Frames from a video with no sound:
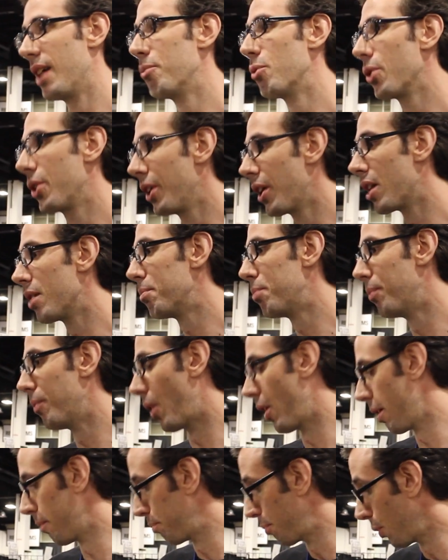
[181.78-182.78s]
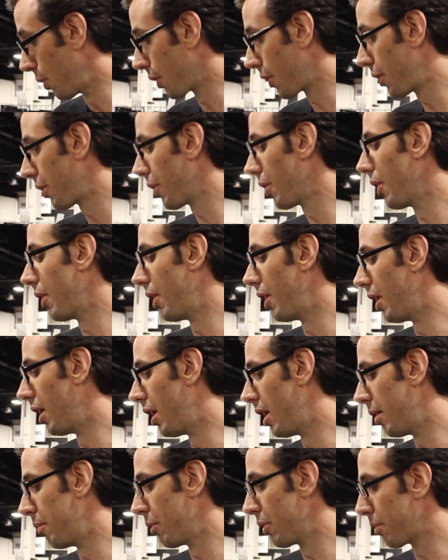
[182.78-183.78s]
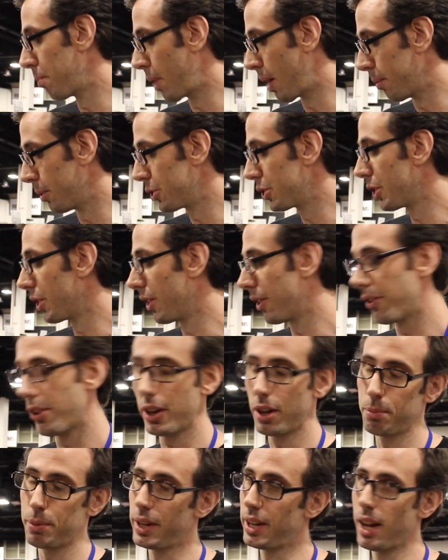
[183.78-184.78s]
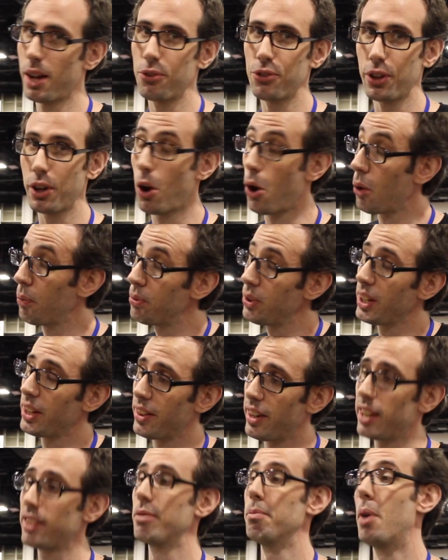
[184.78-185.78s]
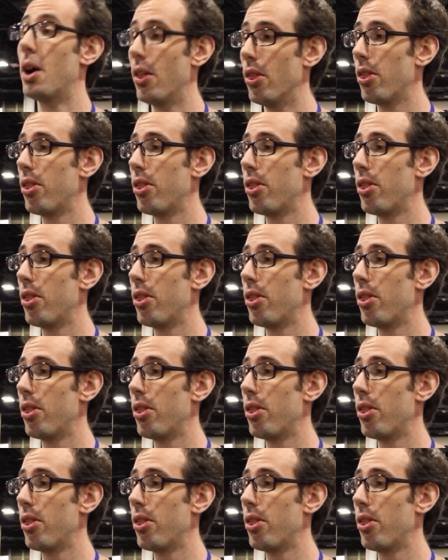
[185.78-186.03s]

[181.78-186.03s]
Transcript: am working on a book with a publisher that I'll be announcing hopefully in the next month.